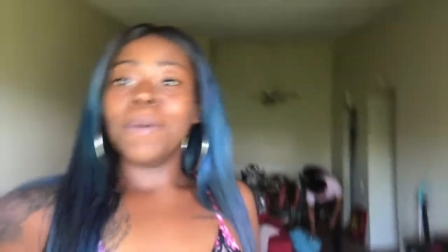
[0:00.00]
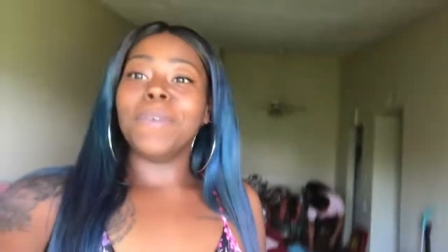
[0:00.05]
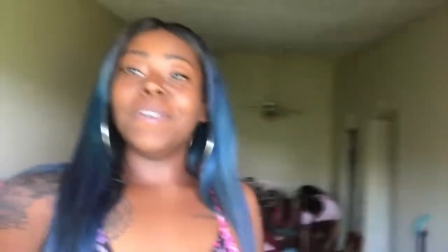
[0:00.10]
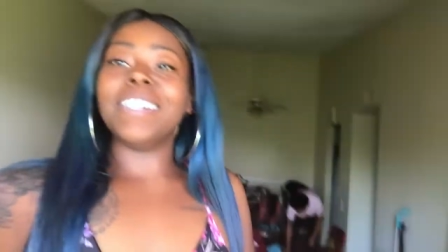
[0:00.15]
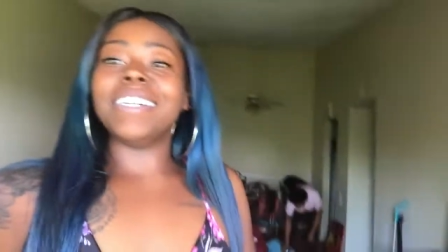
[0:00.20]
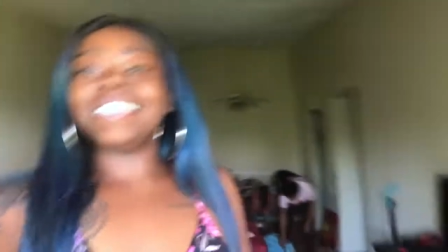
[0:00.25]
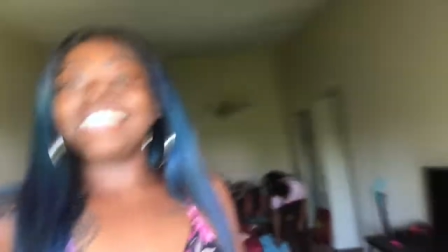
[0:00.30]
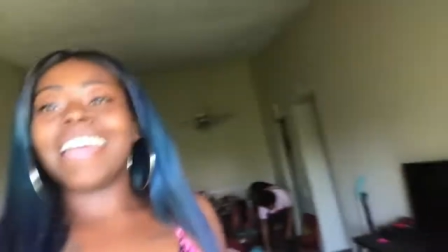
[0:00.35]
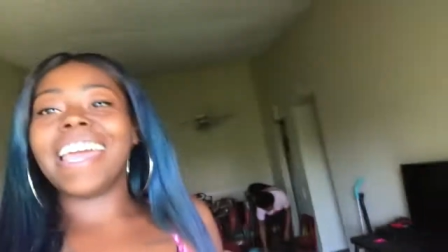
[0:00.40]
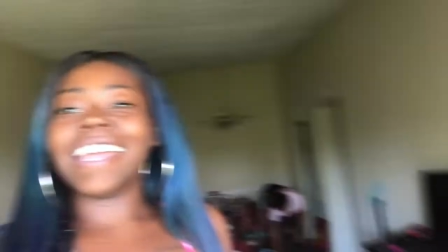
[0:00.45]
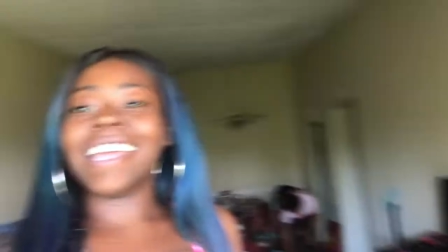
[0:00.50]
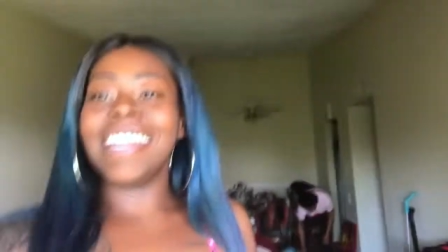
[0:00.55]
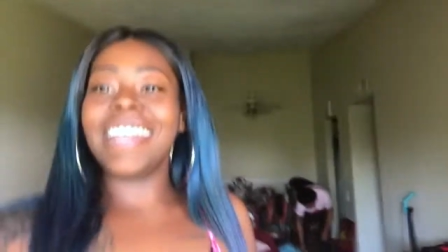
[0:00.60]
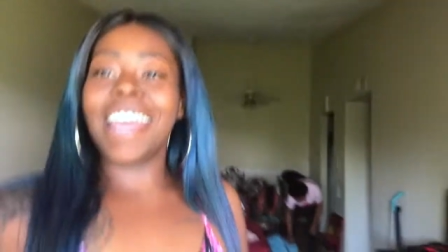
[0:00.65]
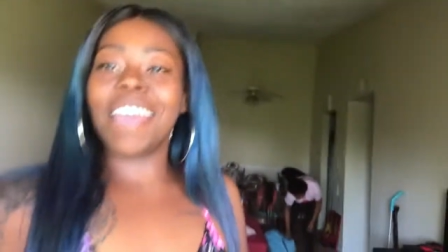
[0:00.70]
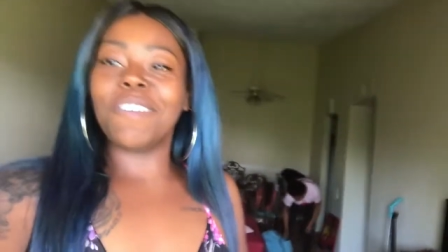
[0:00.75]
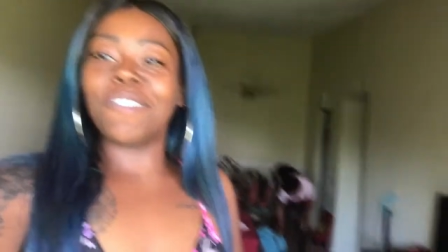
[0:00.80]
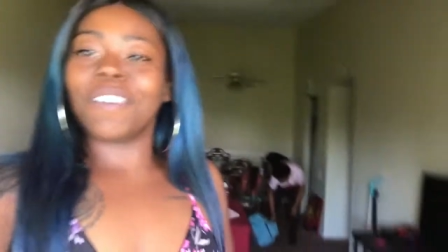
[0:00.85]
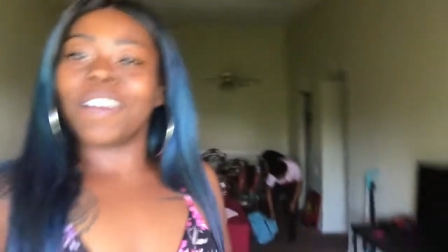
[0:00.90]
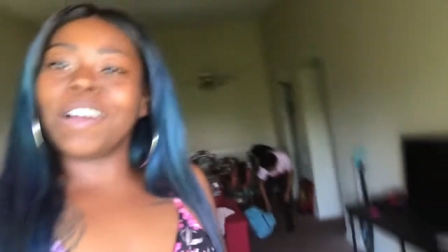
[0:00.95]
We're taking
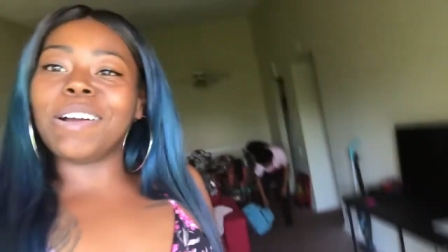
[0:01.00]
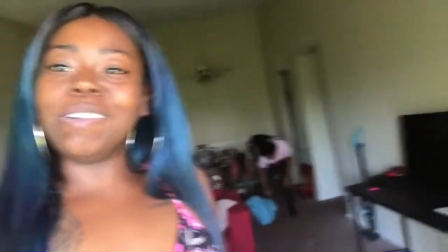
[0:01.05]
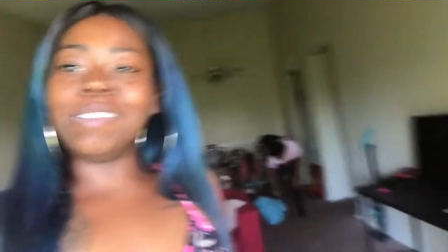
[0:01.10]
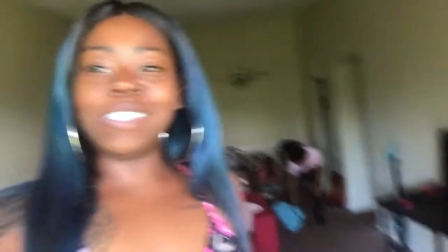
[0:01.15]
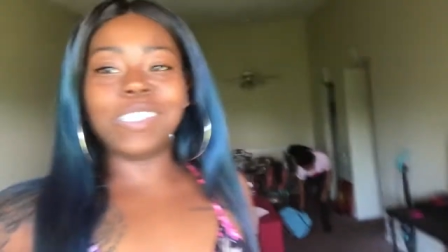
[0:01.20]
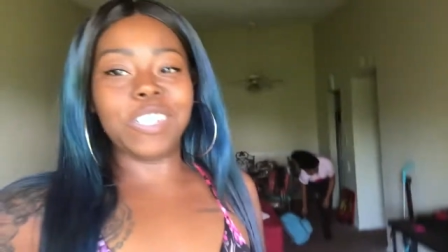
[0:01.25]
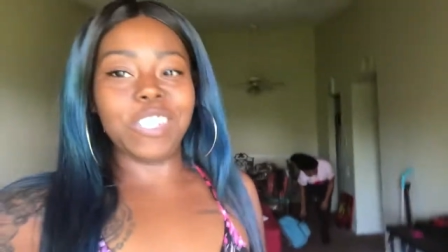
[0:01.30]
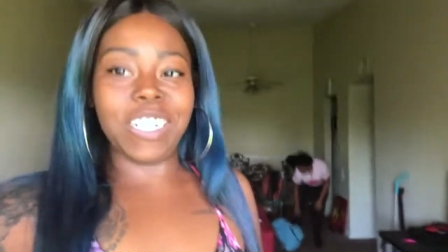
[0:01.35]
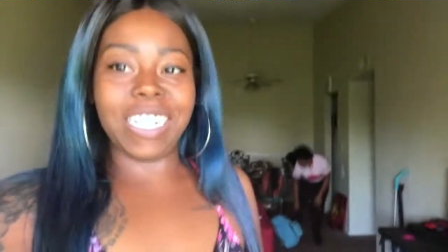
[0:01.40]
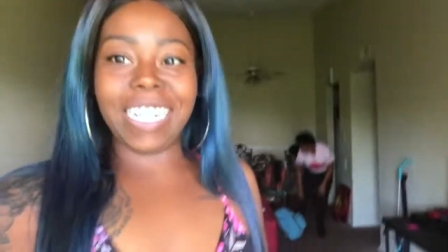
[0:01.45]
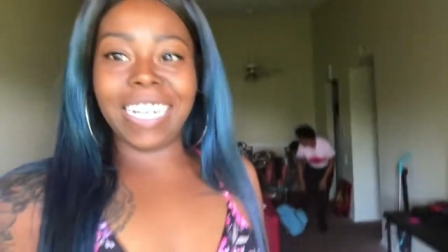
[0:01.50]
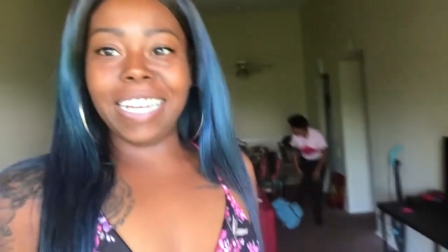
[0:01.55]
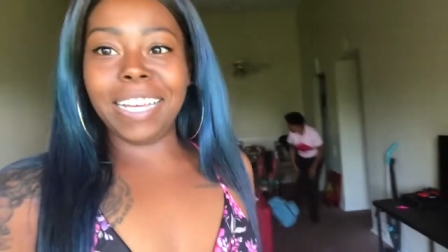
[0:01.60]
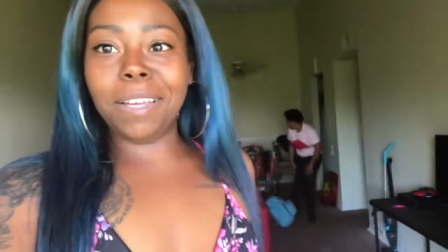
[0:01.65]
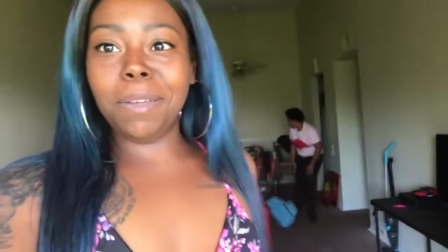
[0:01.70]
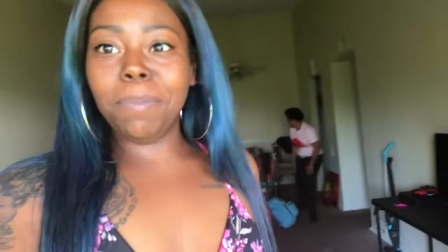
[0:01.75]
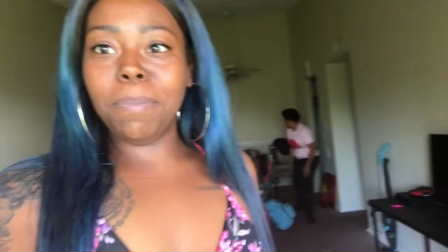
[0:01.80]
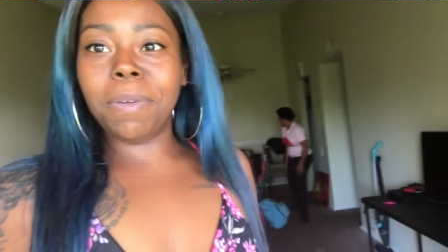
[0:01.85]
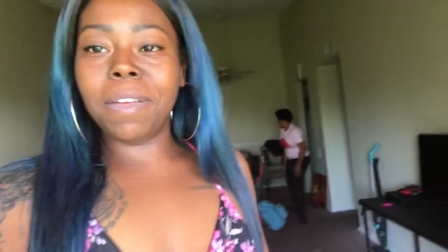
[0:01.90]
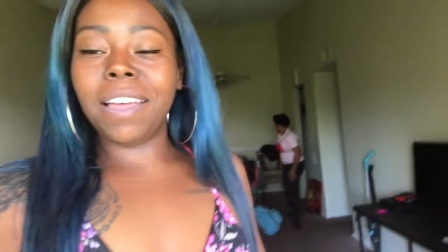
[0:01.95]
a road
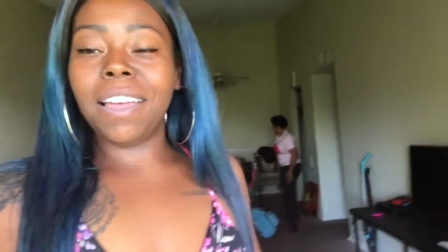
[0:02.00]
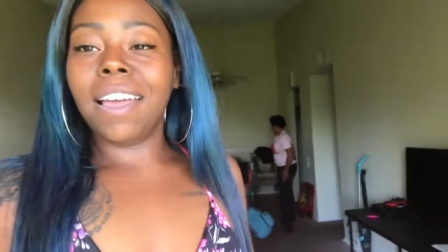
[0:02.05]
trip.